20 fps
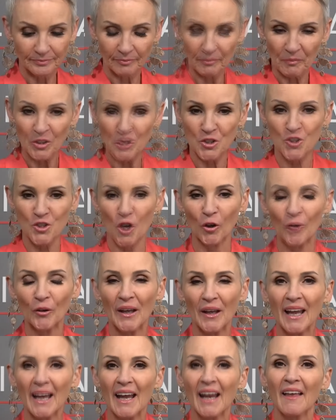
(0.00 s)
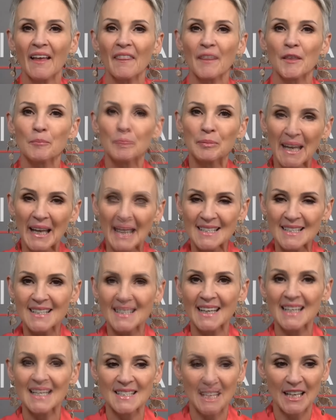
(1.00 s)
So the blazer
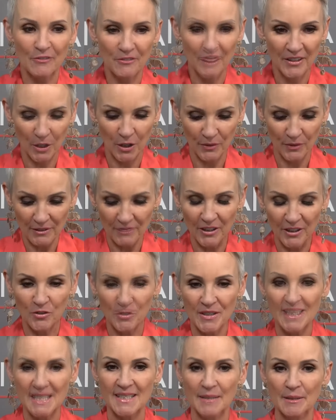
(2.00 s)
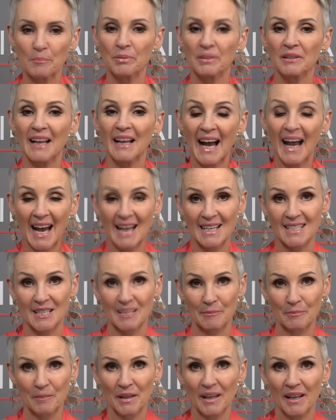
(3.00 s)
is a very, very simple
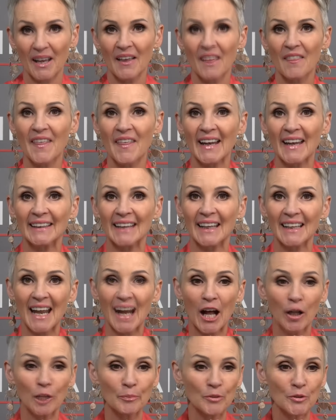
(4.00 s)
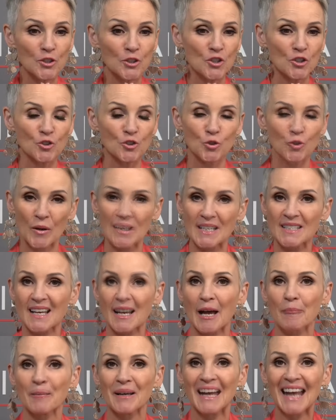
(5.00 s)
item that can help you to dress
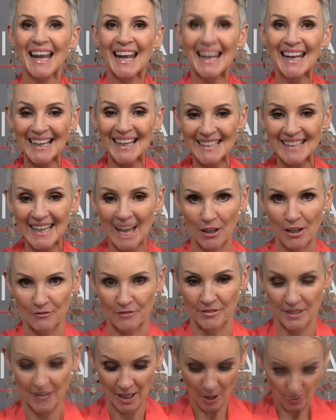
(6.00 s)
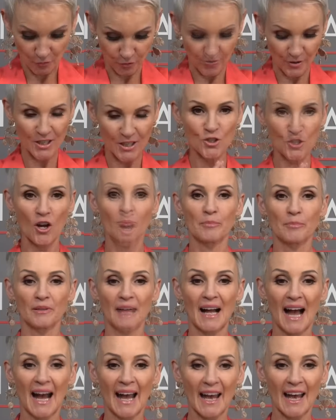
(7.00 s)
up any outfit. For example,
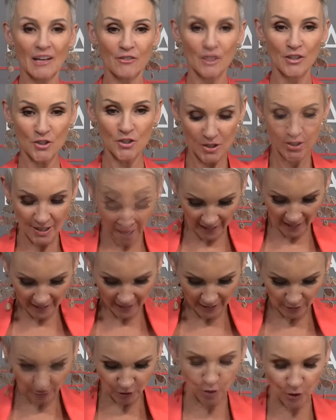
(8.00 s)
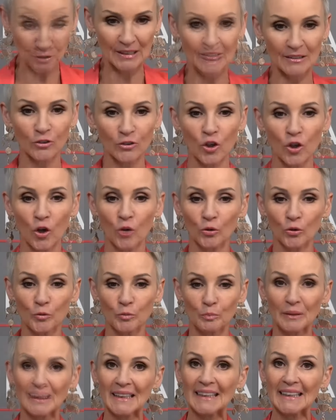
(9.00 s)
I have on today a cute little gold
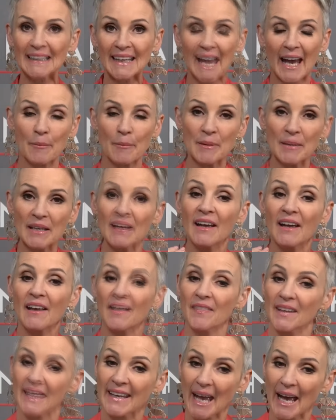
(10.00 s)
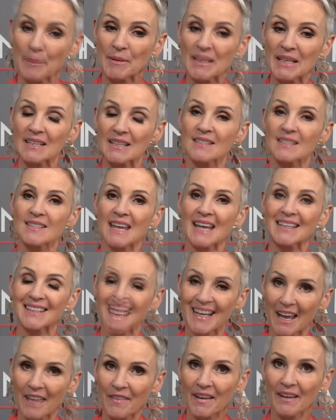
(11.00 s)
blingy cami. The cami is
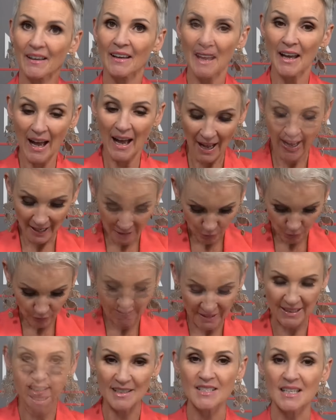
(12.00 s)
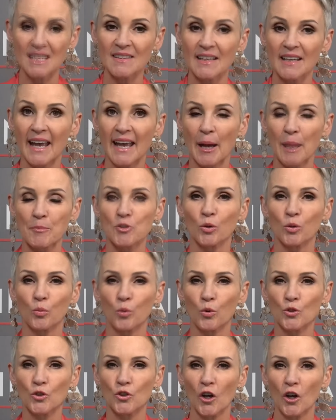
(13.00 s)
another ingredient in the capsule
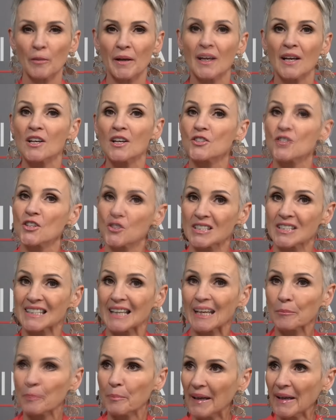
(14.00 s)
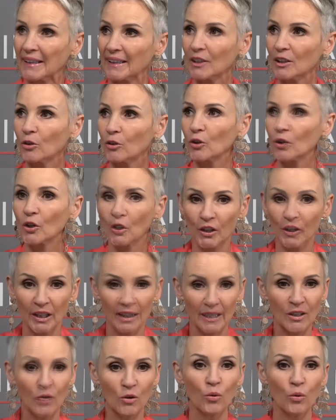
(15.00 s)
wardrobe. So just like baking or
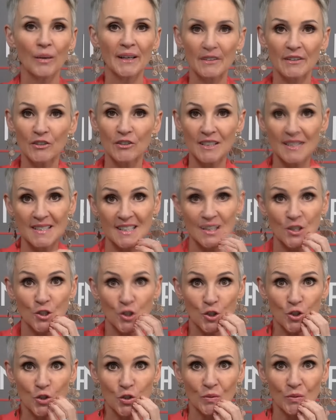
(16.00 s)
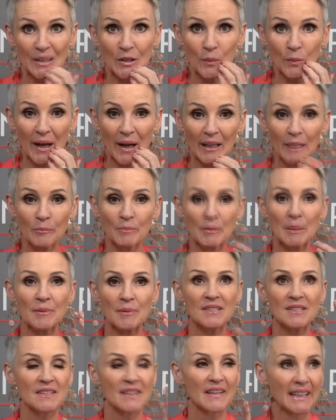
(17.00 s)
cooking or whatever it is that you do really well, maybe
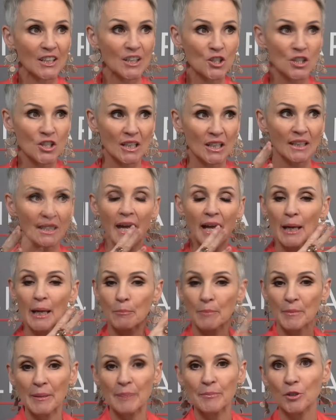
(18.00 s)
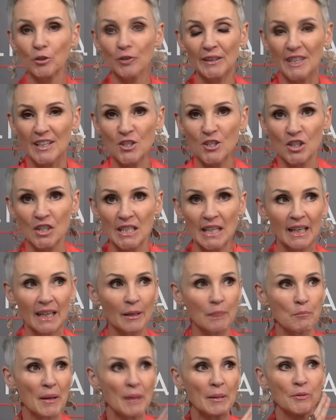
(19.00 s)
it's in the kitchen, maybe you're an engineer,
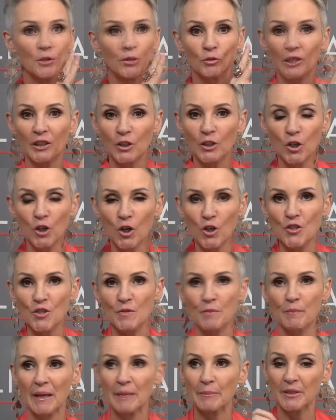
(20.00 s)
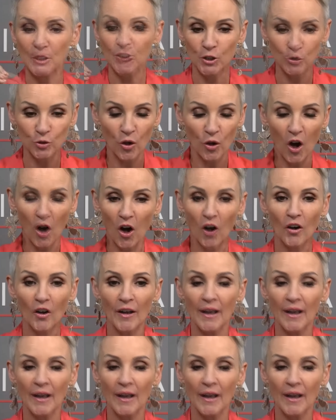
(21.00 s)
maybe you're a nurse, maybe you are